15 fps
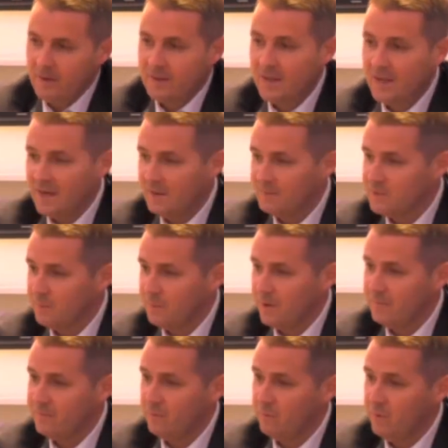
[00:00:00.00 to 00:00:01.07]
getting them to
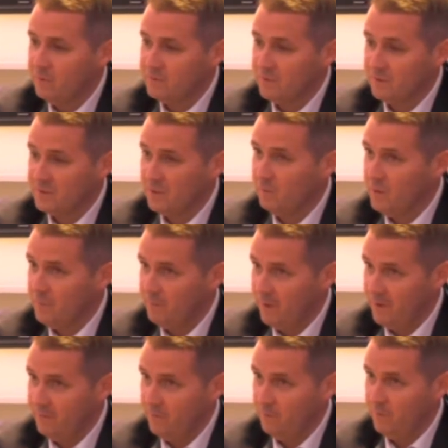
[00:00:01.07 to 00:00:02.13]
play for Wealdstone because they want to
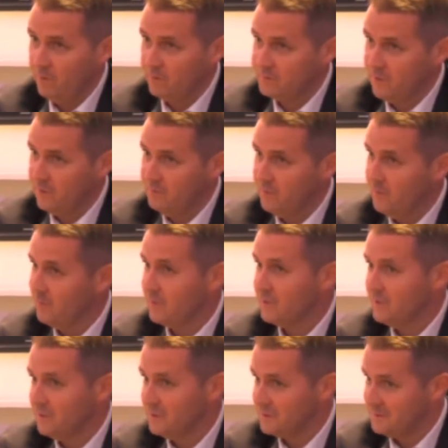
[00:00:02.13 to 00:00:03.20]
play for Wealdstone, not
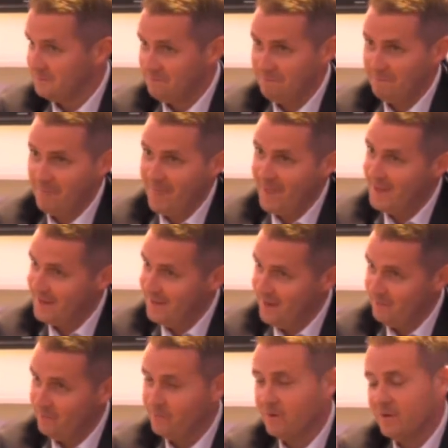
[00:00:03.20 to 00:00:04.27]
because any
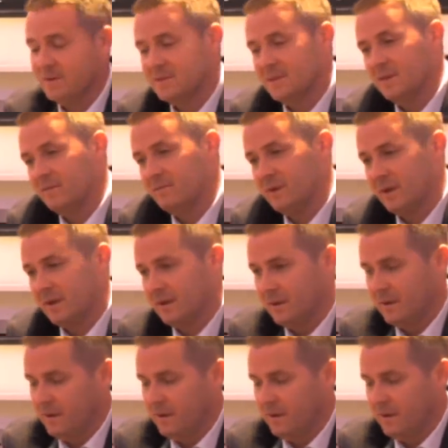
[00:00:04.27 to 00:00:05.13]
other reason. I think